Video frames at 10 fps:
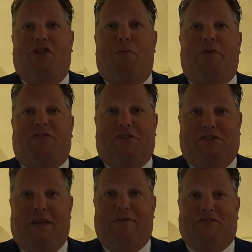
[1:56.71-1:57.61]
Columbus and
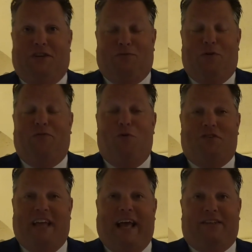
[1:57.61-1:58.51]
save the
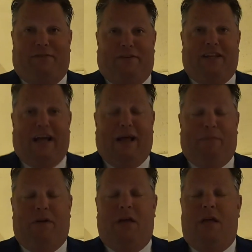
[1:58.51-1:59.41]
614's ass every time.